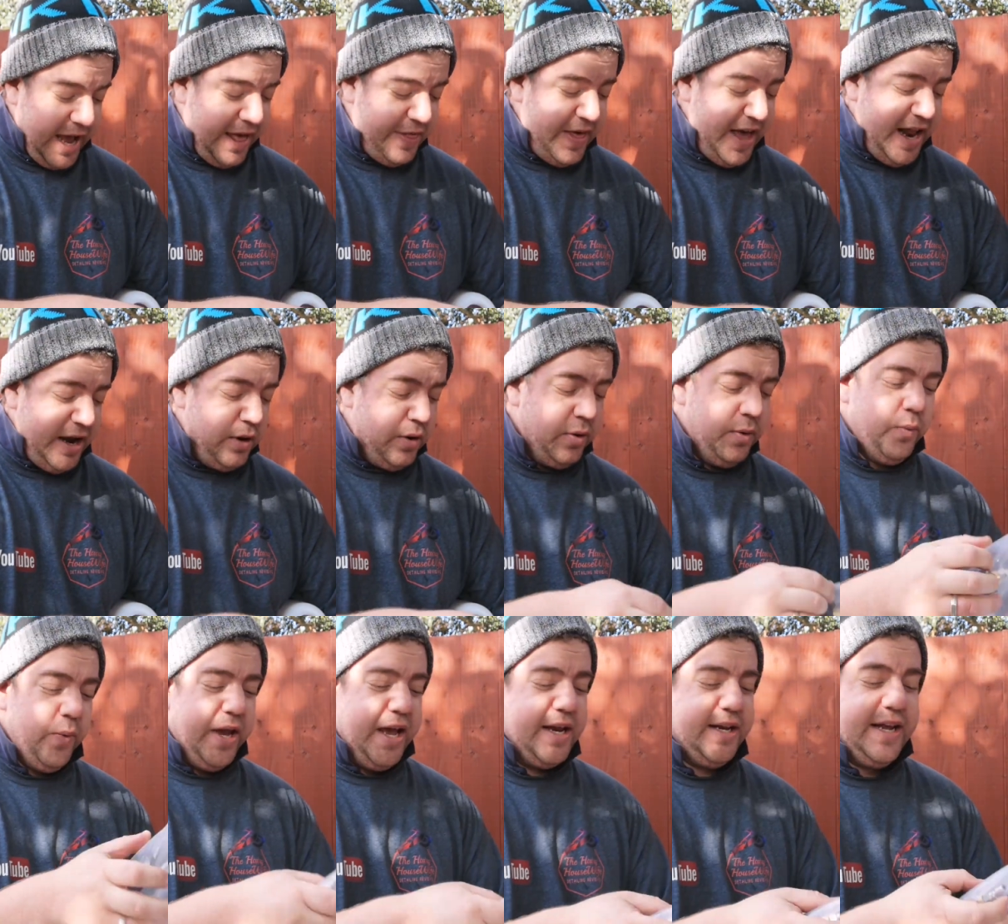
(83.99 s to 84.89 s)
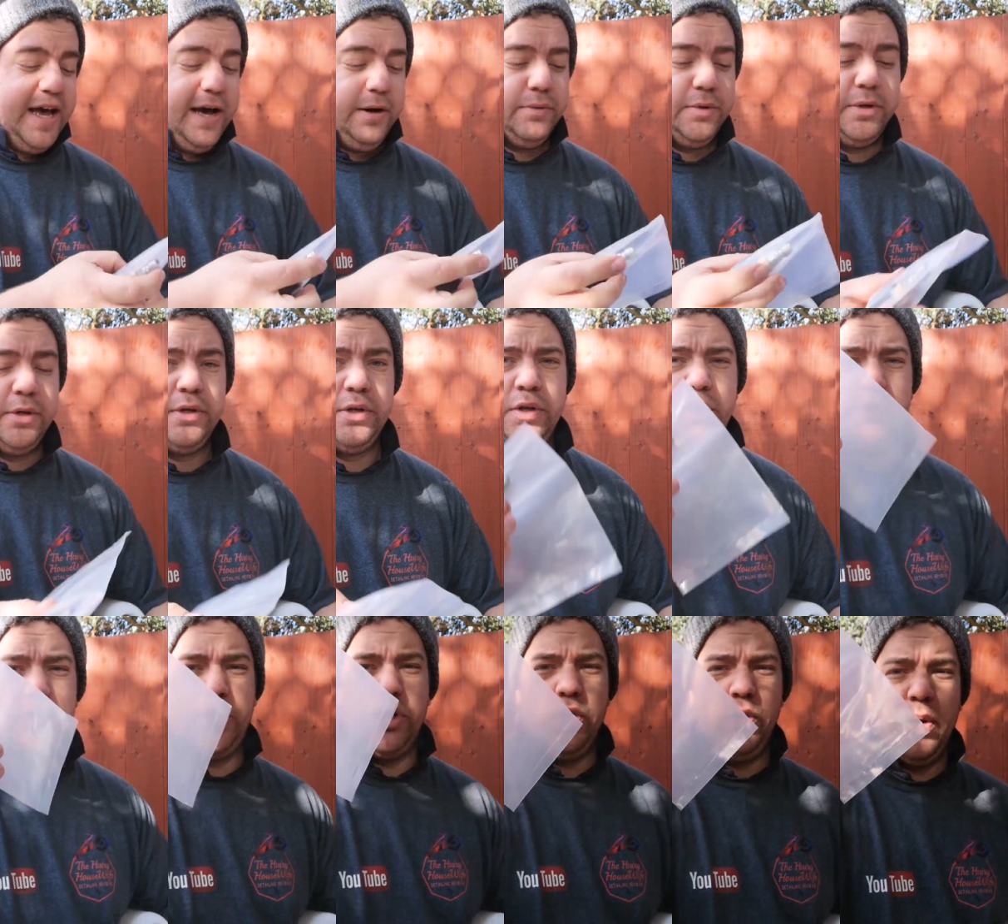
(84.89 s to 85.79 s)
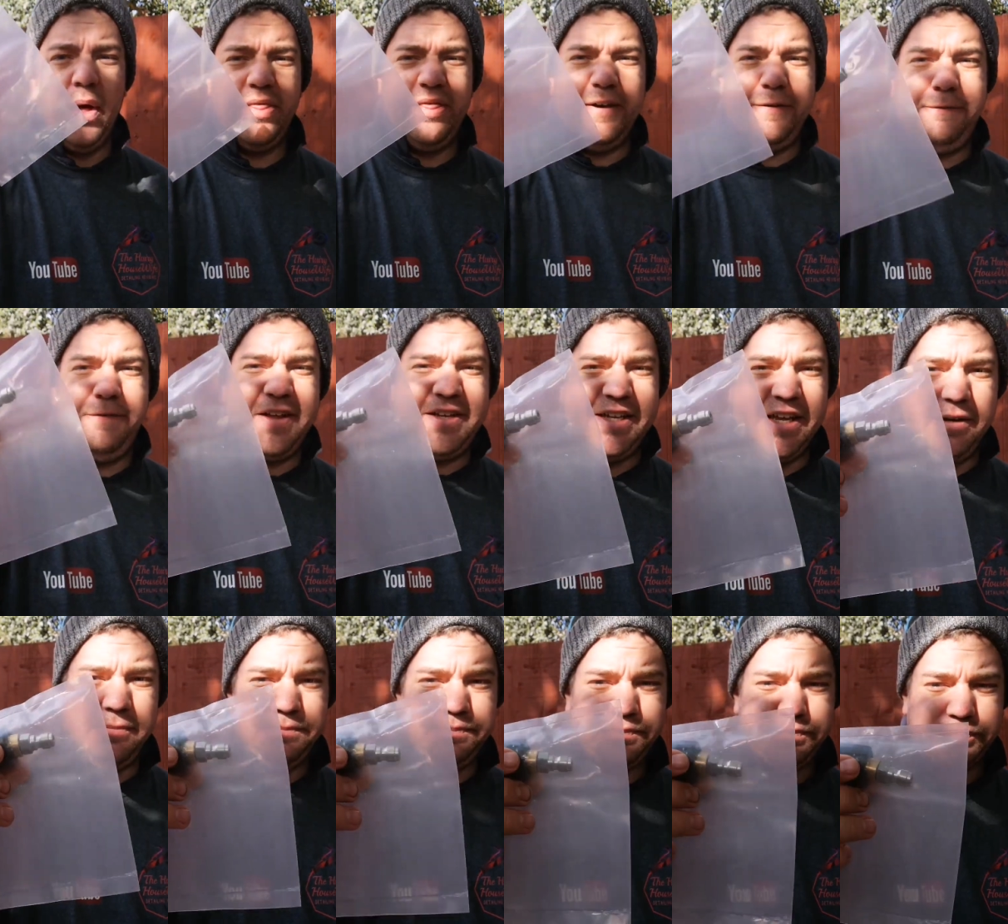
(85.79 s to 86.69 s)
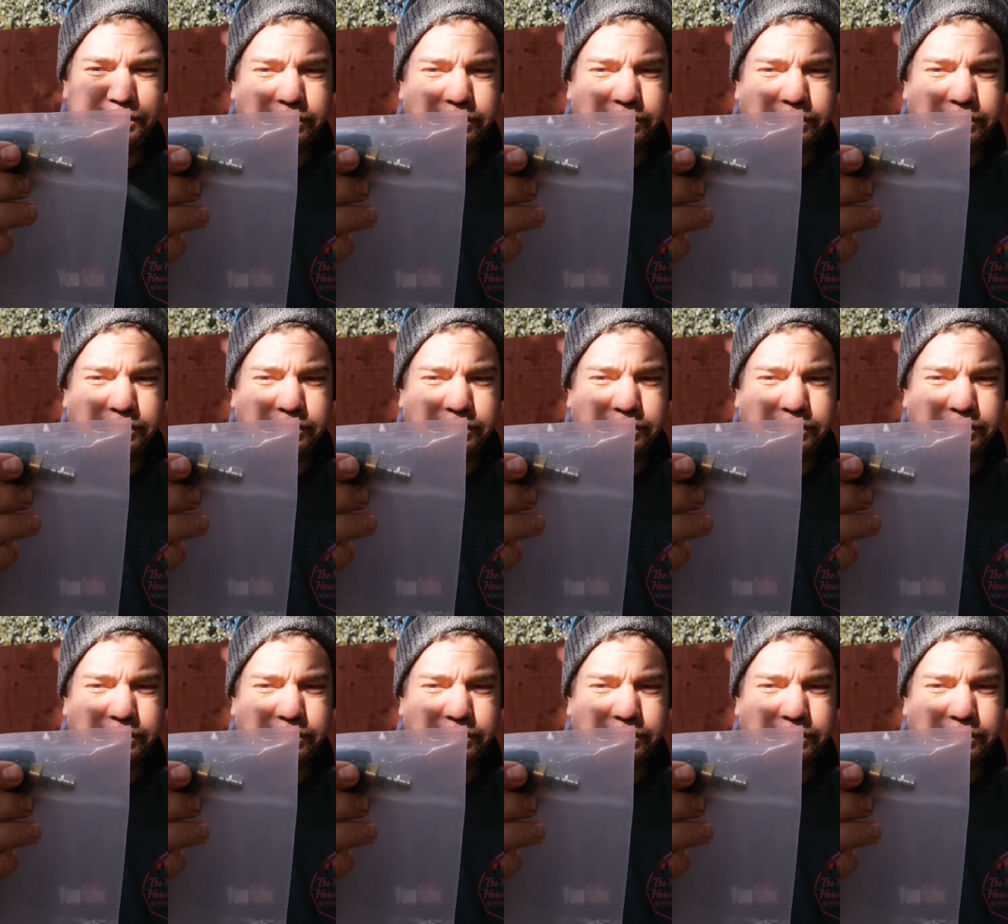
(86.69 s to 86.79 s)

And then we get down to the fitting.